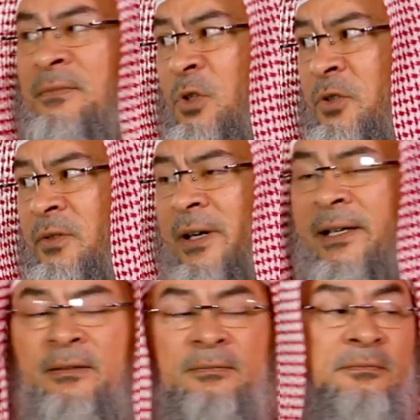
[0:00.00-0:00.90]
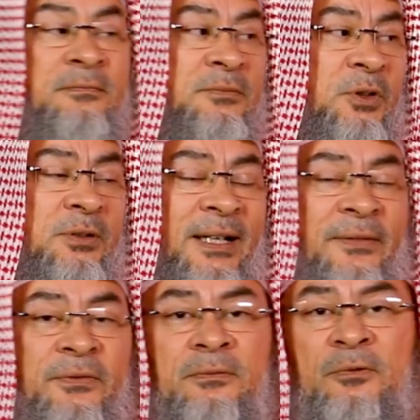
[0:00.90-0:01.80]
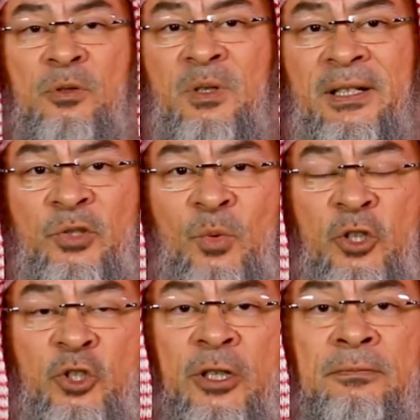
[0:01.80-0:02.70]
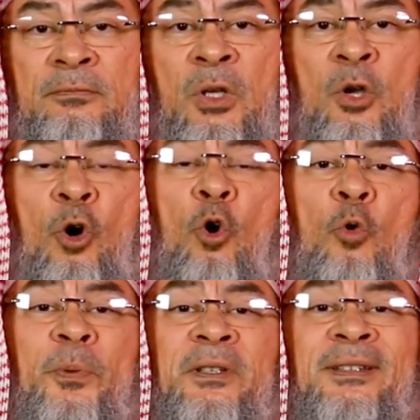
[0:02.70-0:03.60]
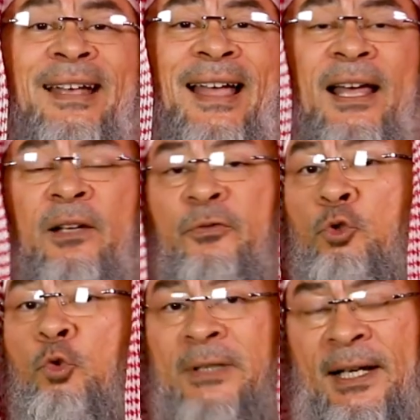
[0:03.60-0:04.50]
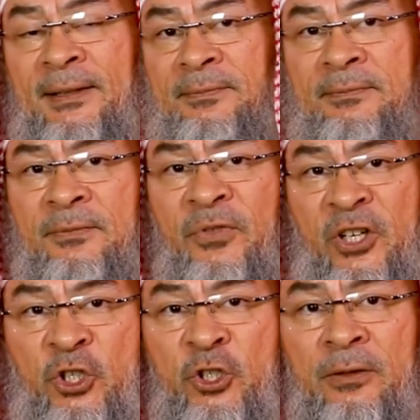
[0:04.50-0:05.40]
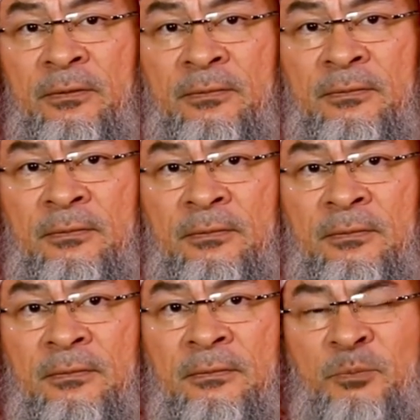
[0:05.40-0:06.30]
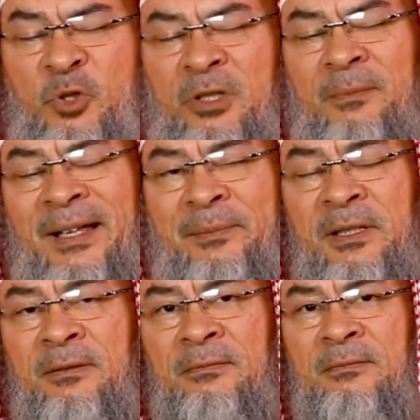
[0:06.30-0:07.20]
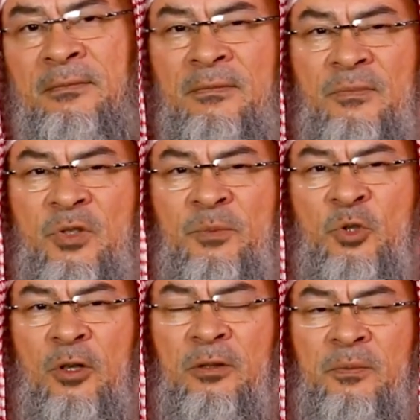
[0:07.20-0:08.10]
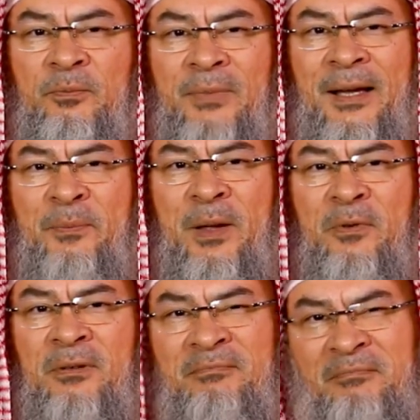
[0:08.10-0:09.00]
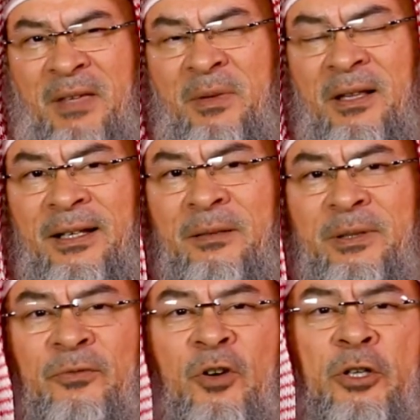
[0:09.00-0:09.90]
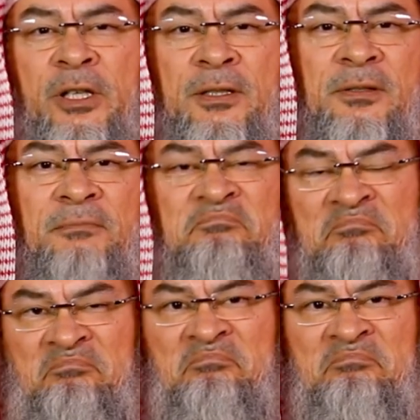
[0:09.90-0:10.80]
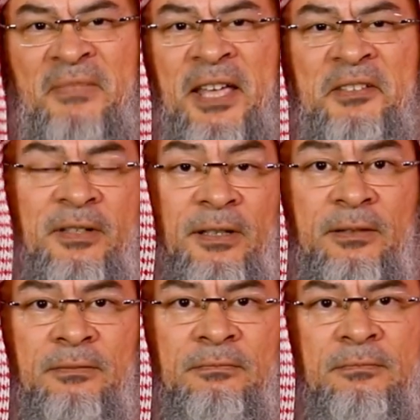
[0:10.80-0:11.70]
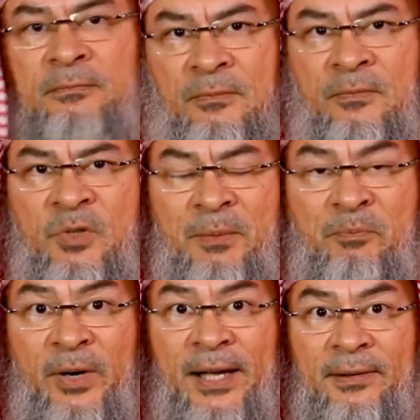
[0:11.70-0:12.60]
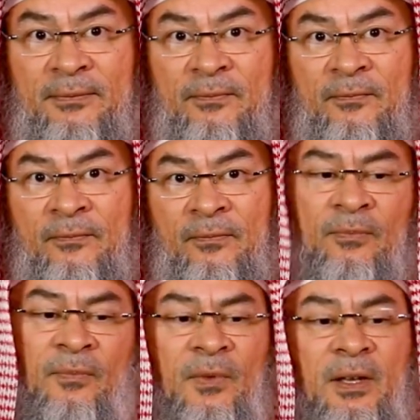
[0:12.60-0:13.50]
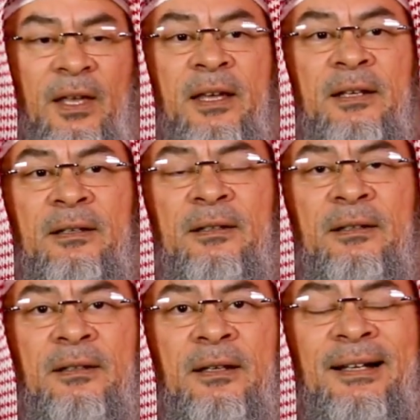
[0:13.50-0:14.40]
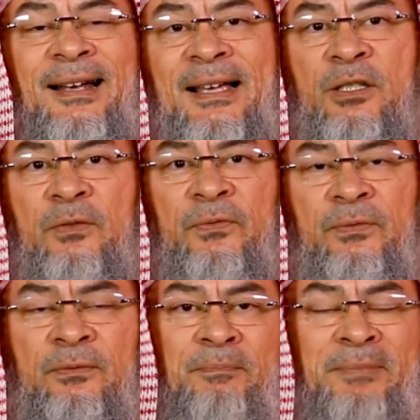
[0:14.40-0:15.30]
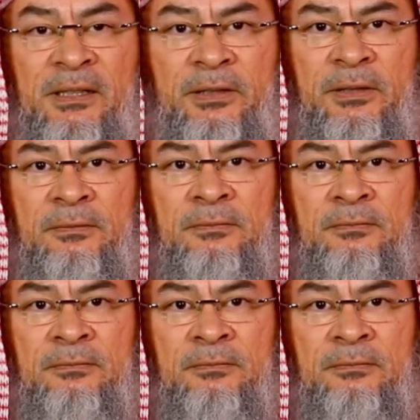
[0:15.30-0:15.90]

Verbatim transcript: Looked right, looked left, no one is watching. Opened a can of tuna fish. Put some lemon, some salt, black pepper, maybe a little bit of onions. Excellent. Some bread and a glass of milk.